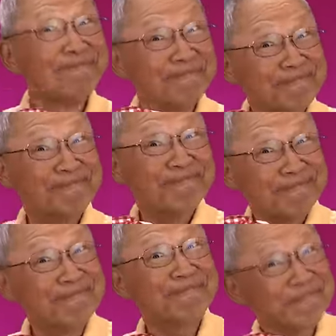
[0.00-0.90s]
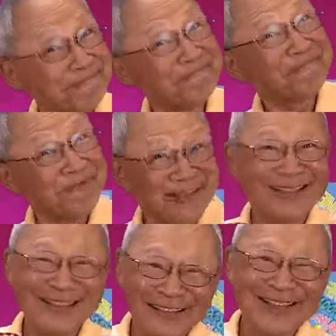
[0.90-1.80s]
of the best ways
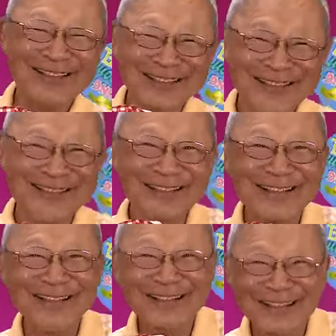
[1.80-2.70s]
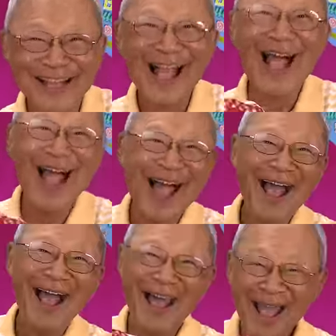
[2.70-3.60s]
to show your support is
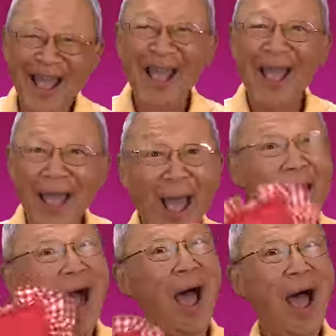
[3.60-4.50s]
to subscribe